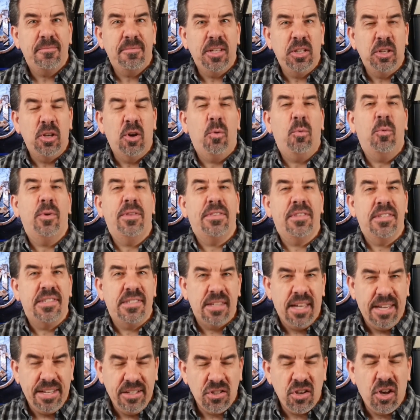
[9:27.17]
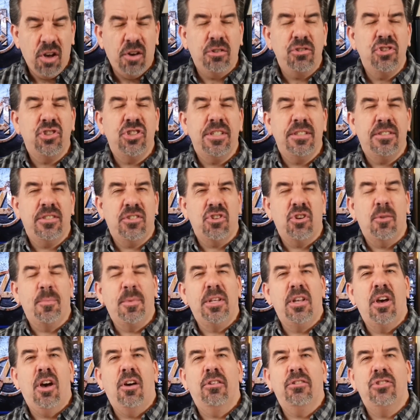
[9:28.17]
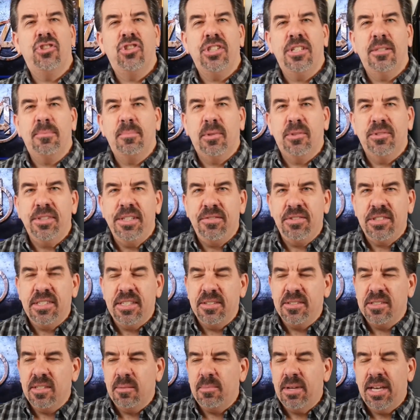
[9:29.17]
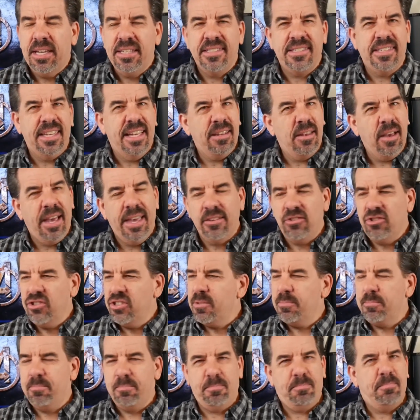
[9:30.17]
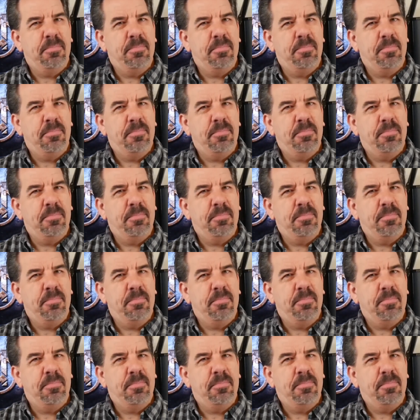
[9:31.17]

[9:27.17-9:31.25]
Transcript: you know, with the Scientology terminology and belief system, I said I just,